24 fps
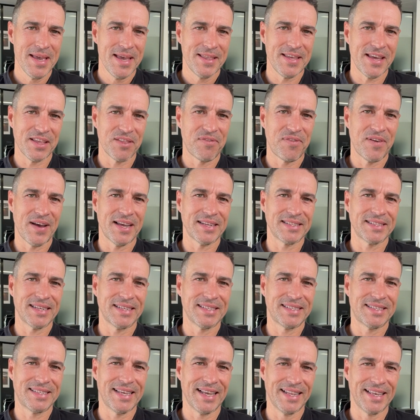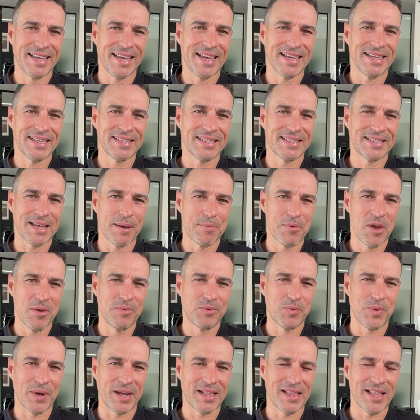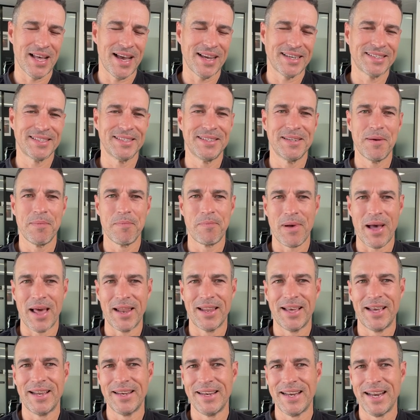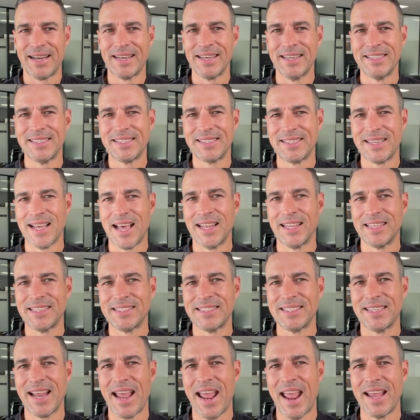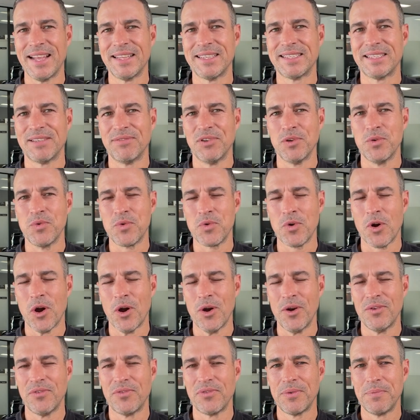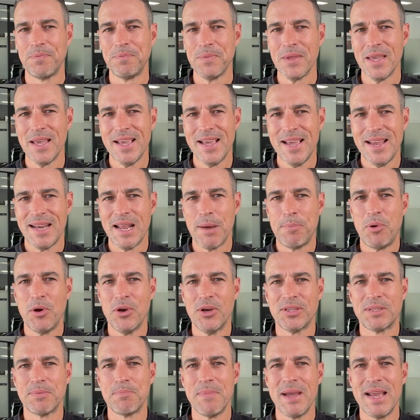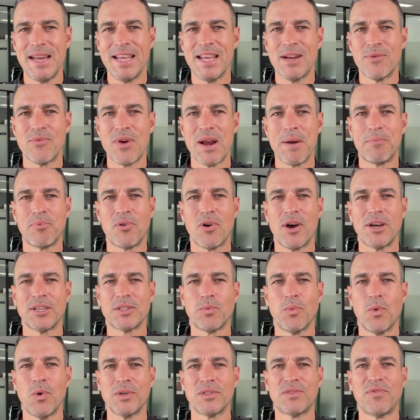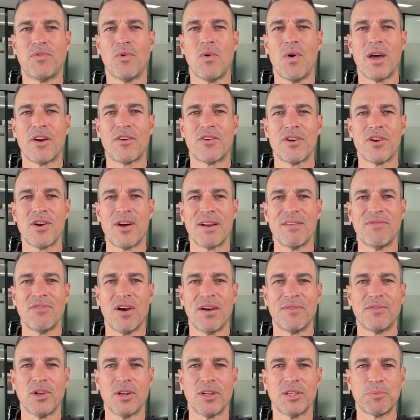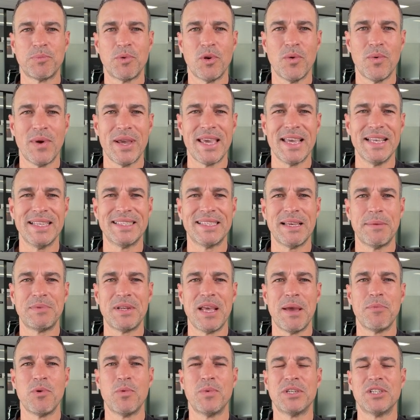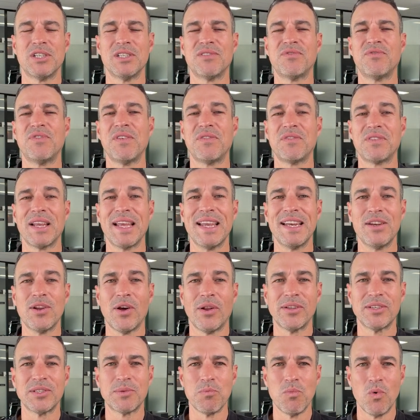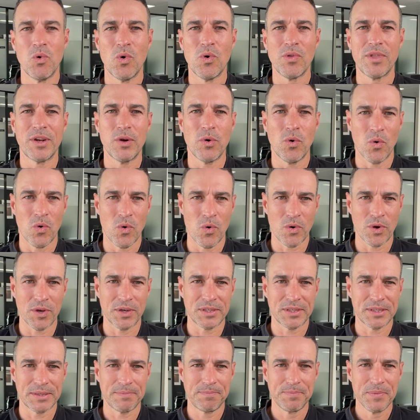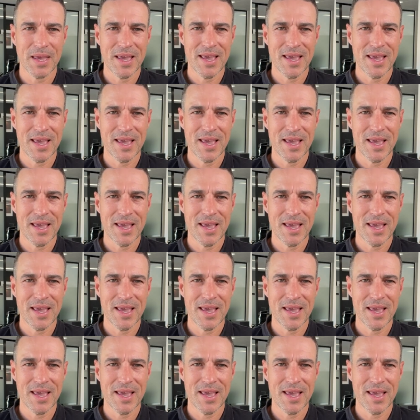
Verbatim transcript: And the other fast selling suburbs were Clarkson, Butler, Netherlands, Darlington, and Seville Grove. Now, Perth's median rent price was $495 per week in September, which is $15 more than August.